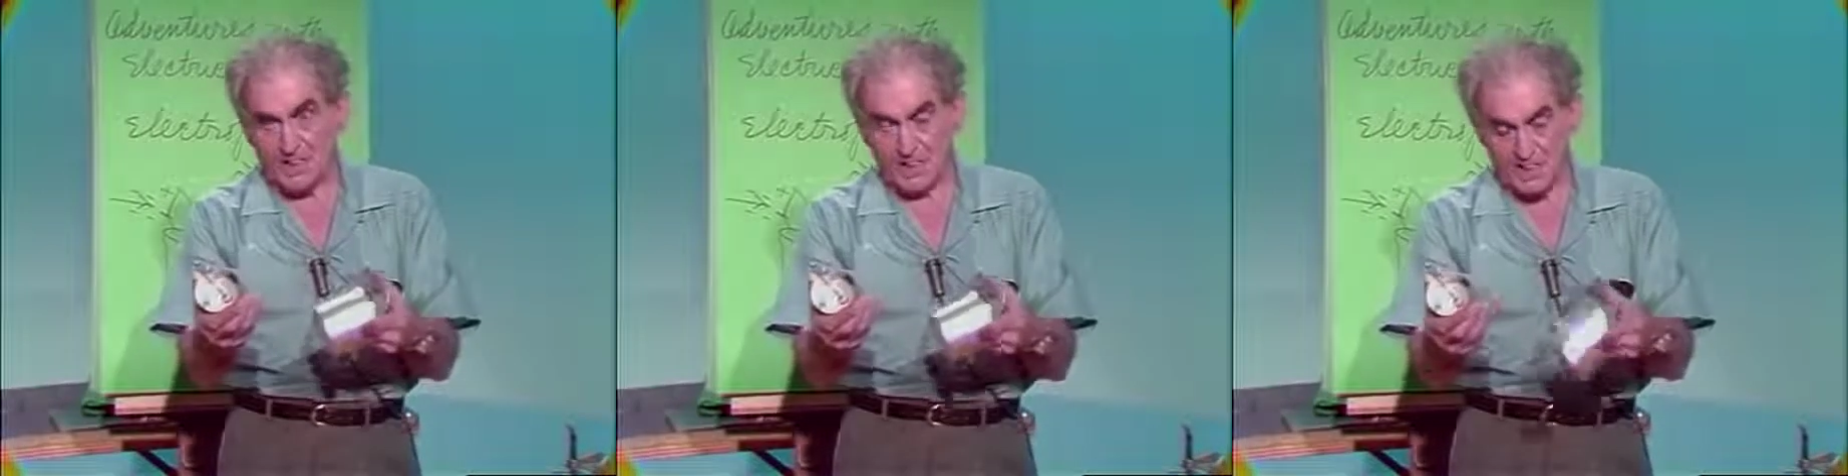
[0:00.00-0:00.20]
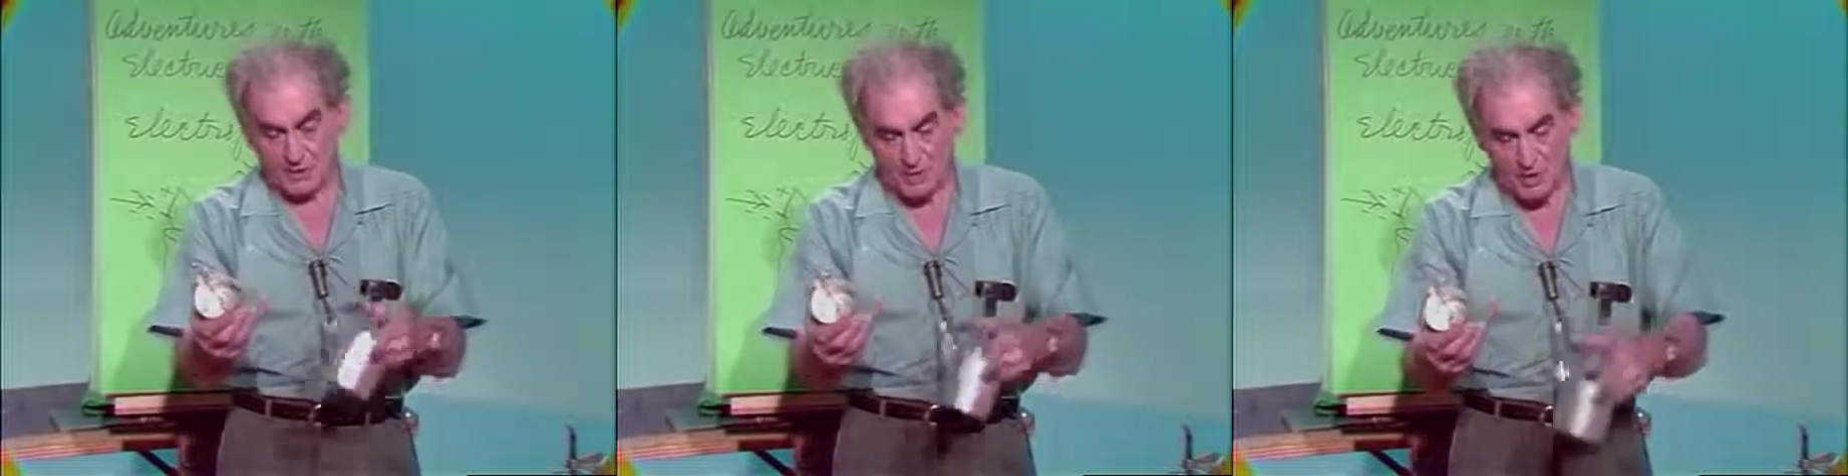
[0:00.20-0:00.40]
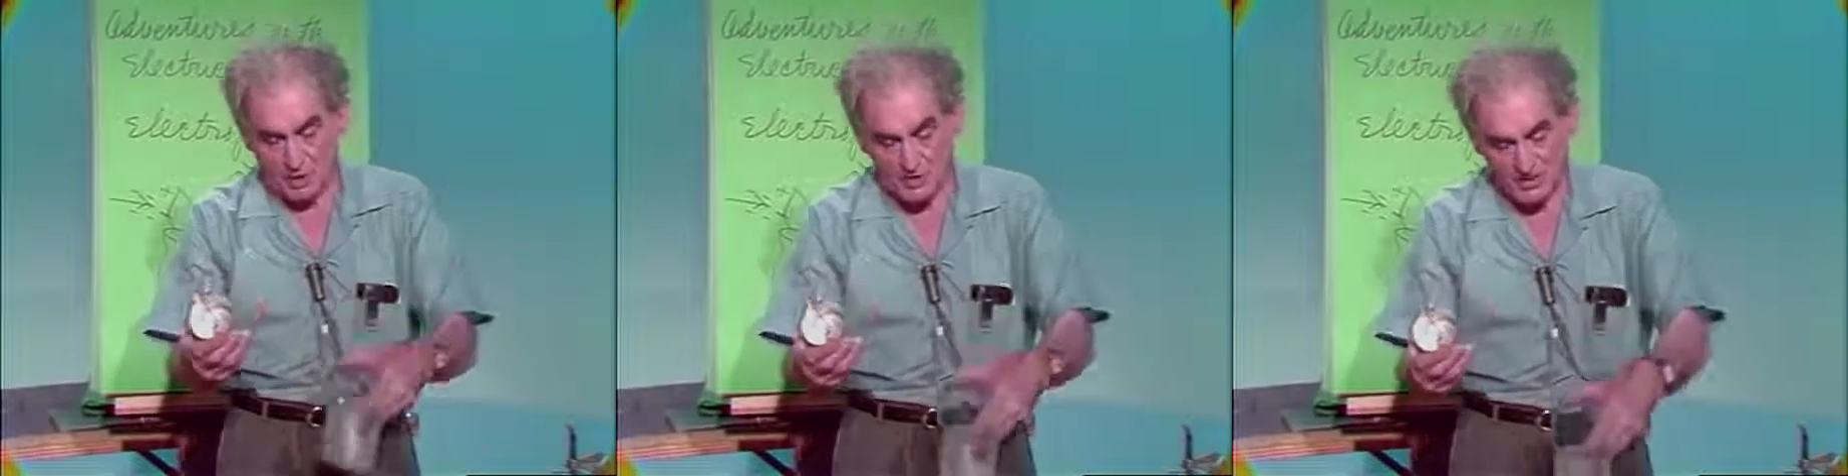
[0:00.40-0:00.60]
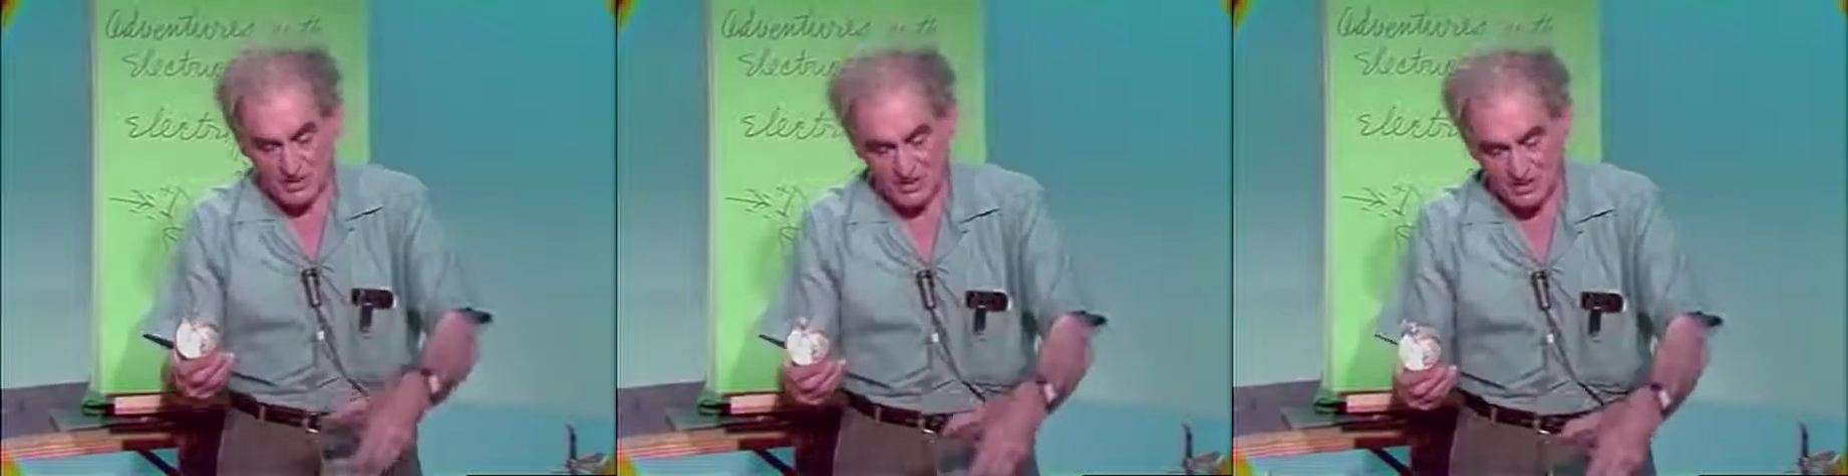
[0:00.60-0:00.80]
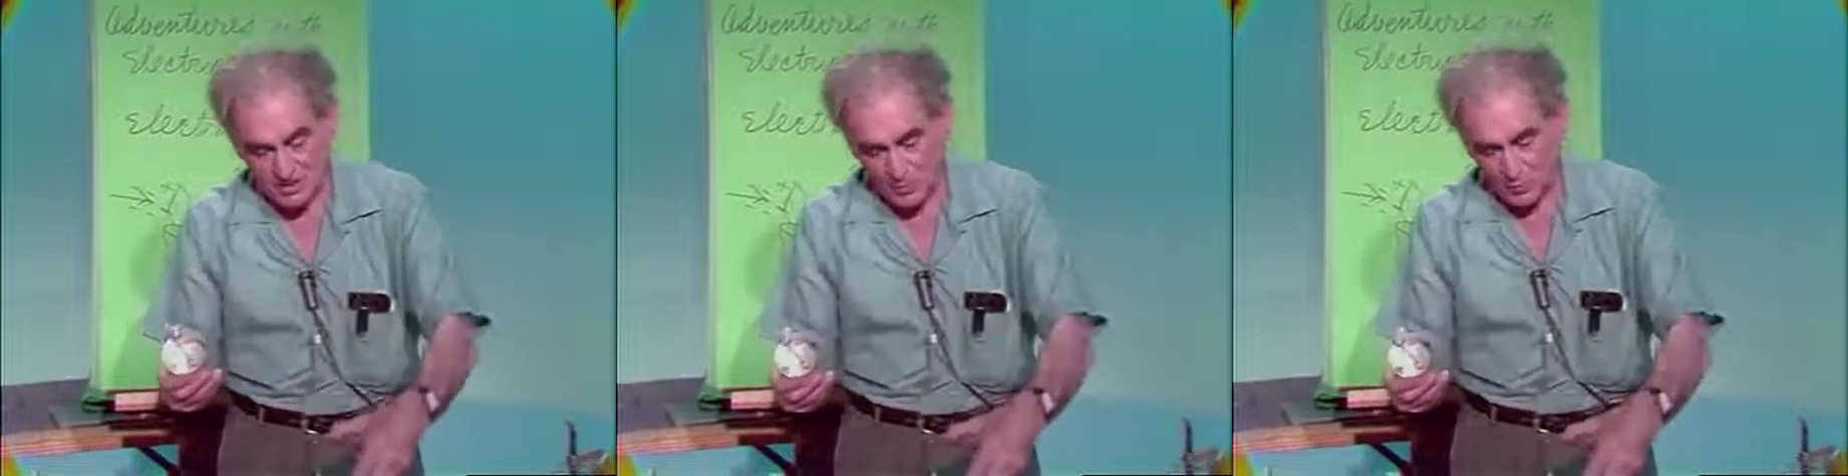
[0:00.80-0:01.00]
the
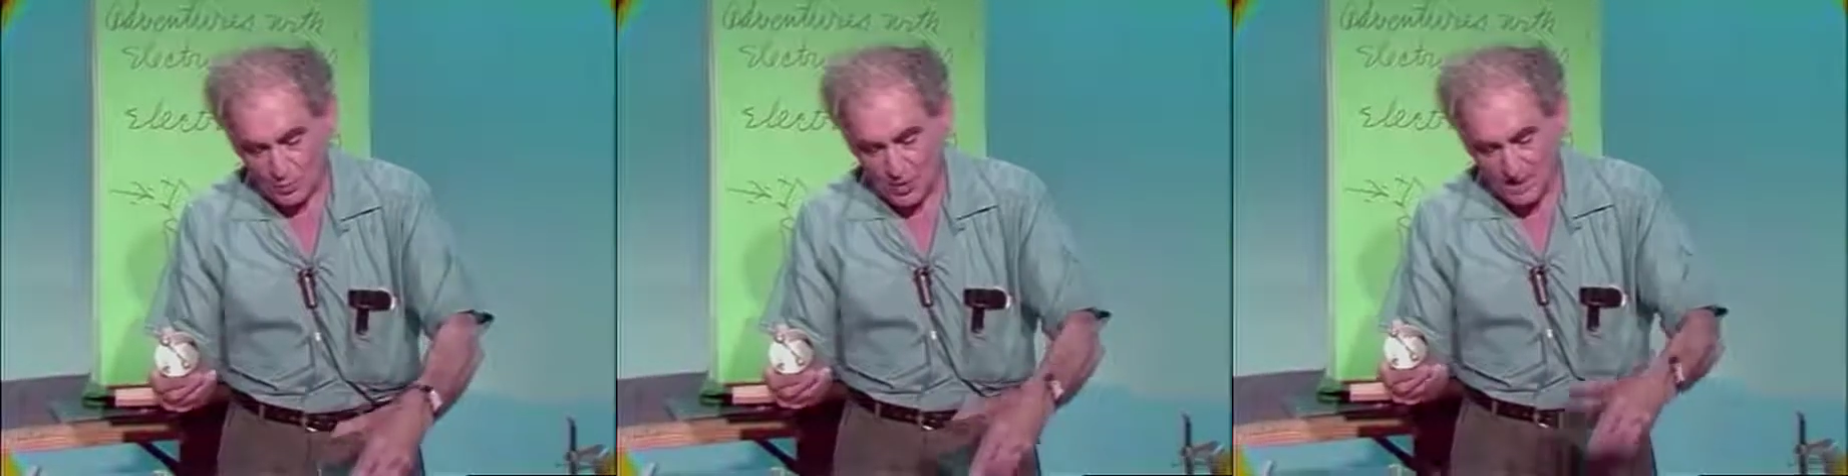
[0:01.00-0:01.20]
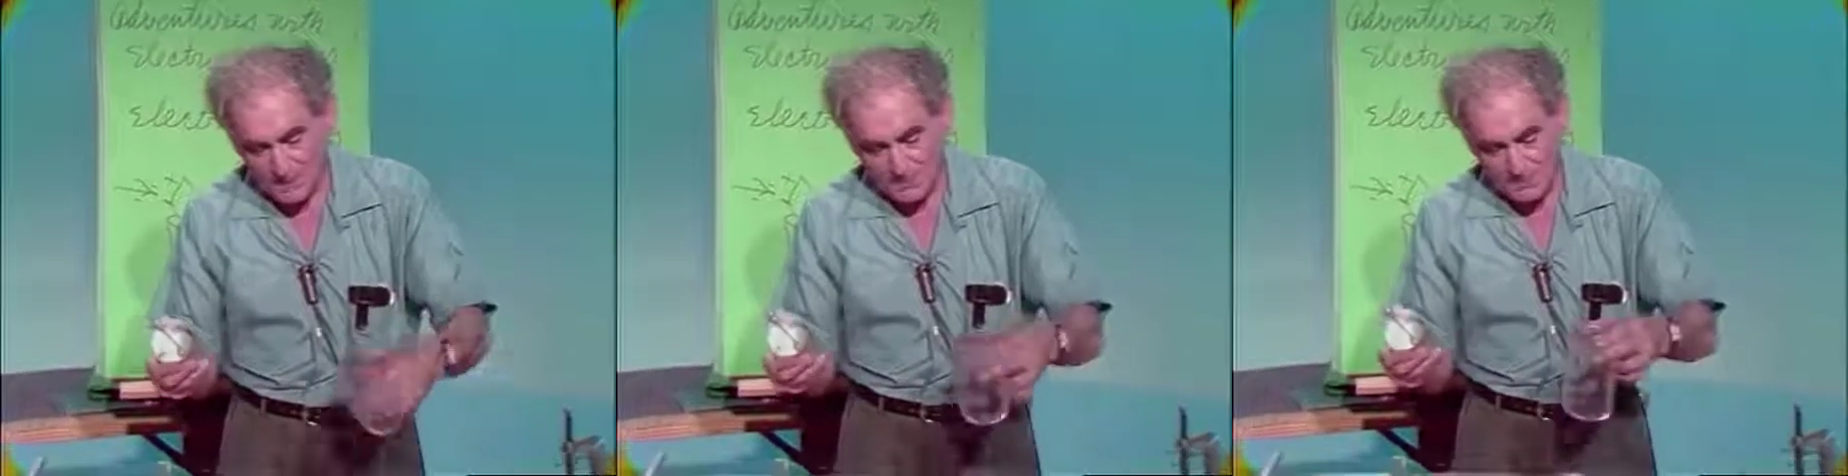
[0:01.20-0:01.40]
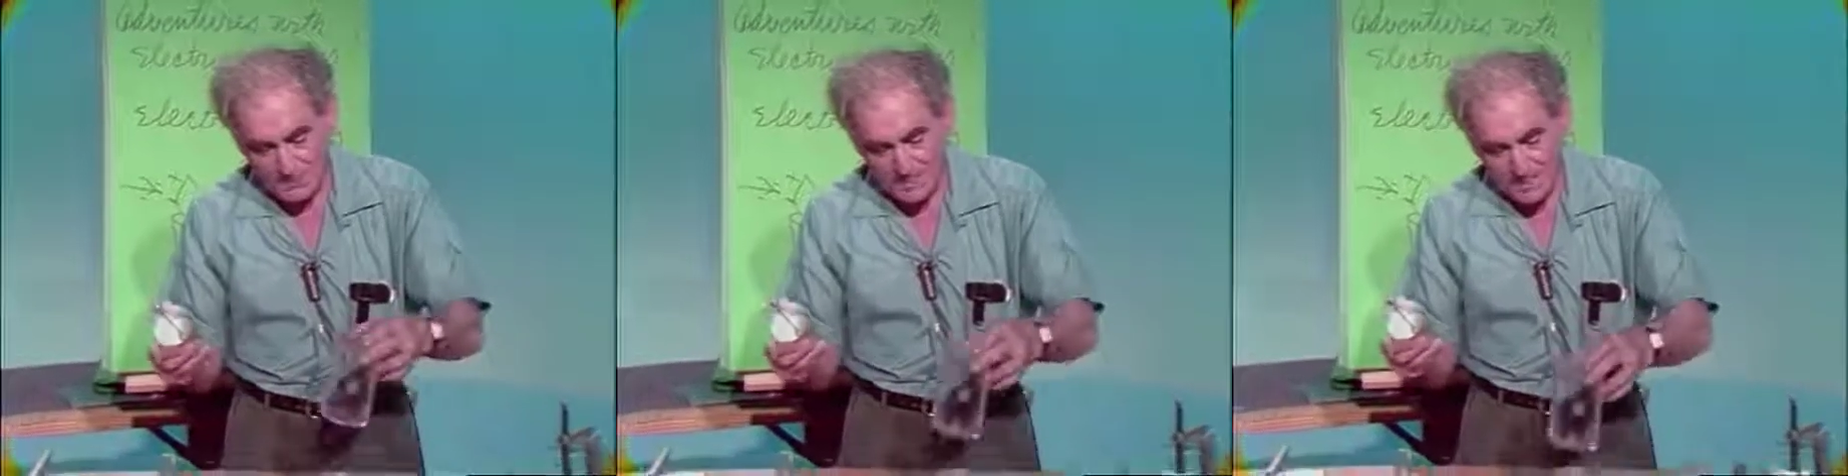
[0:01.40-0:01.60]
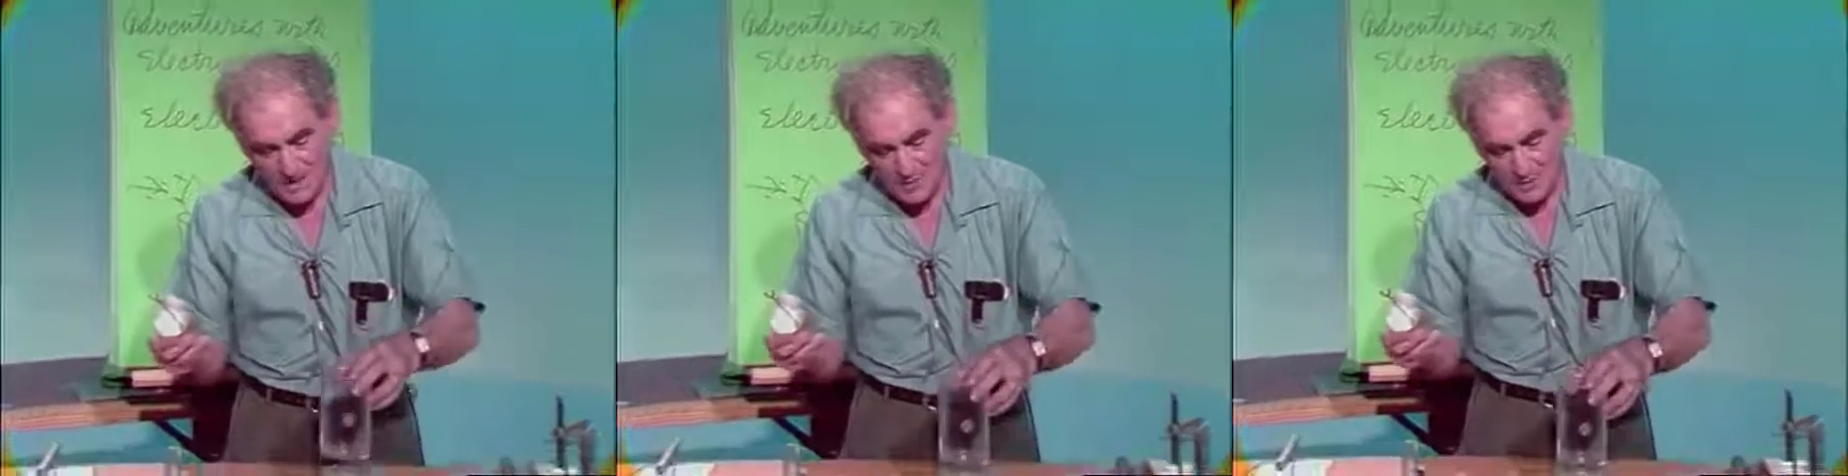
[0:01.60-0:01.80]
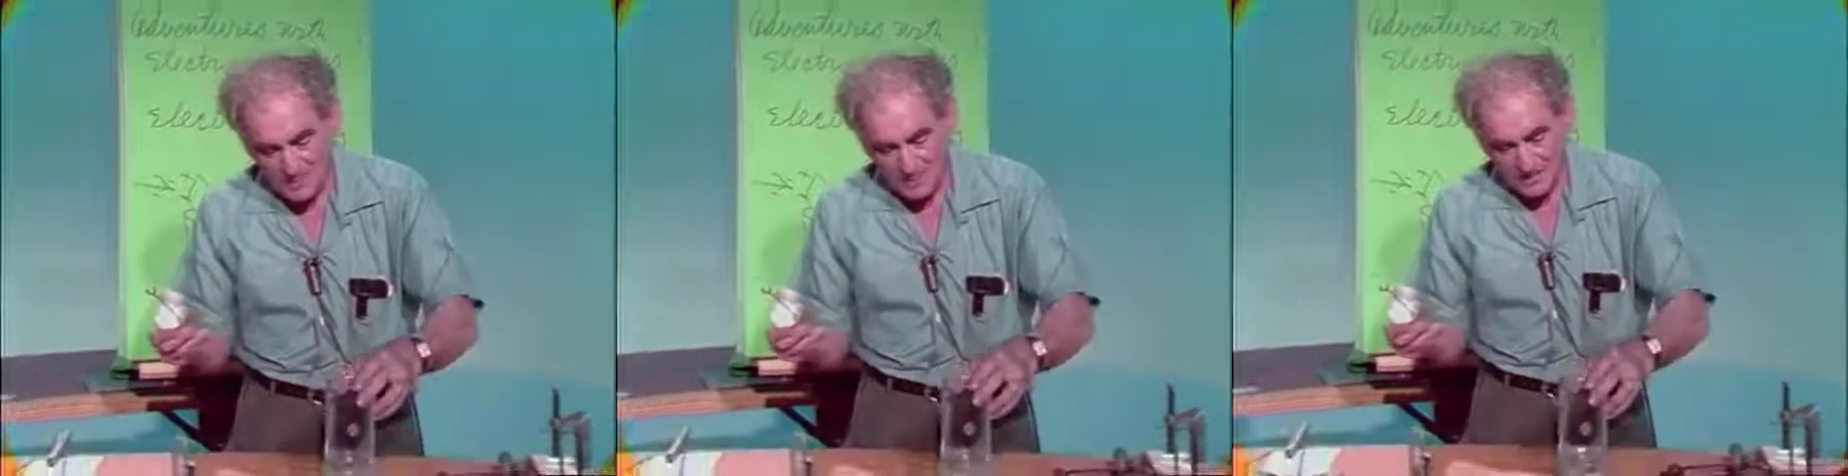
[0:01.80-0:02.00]
innermost. Watch me
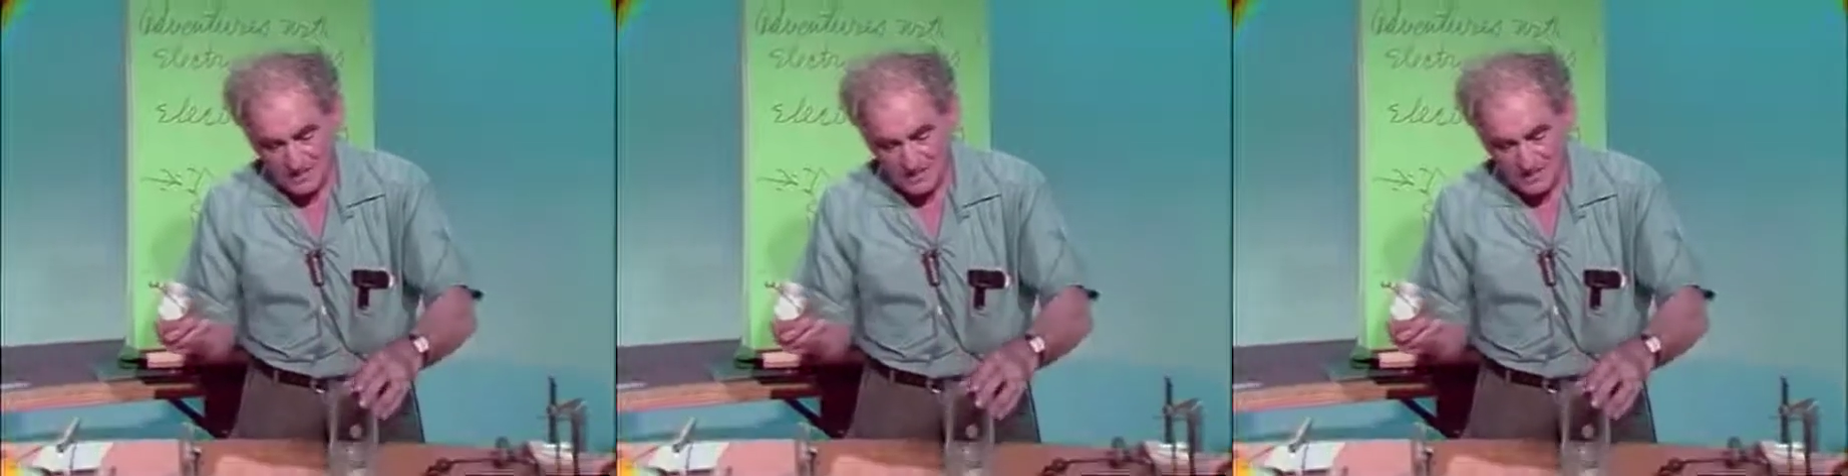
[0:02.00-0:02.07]
now.